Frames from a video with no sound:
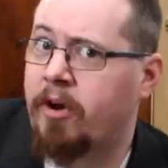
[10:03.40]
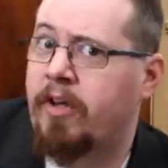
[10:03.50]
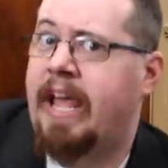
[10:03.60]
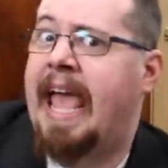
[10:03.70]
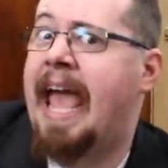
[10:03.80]
don't
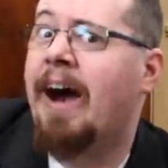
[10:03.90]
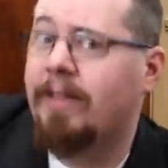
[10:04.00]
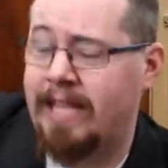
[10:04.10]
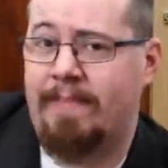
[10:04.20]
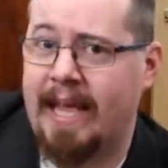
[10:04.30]
know how
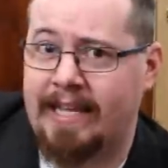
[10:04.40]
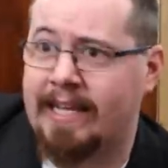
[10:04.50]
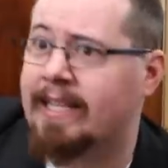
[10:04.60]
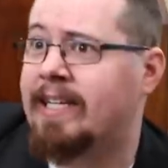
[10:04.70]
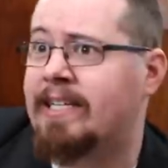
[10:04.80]
they're making
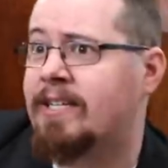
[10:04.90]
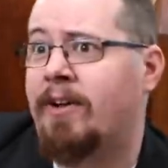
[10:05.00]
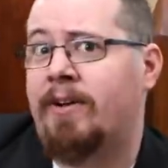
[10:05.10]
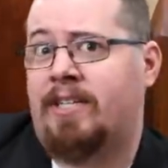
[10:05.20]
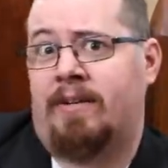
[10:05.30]
it, they just
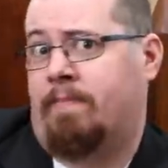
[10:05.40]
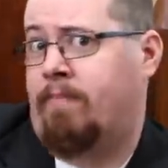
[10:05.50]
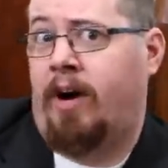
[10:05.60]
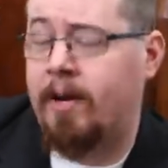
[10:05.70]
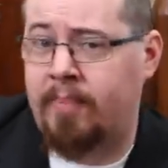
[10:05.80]
know it's a
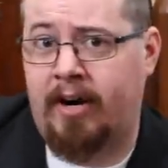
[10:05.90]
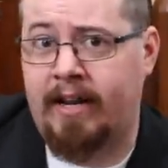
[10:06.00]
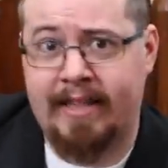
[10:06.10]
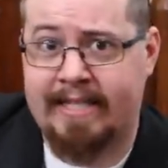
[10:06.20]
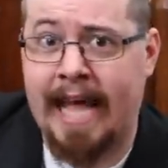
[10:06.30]
byproduct that's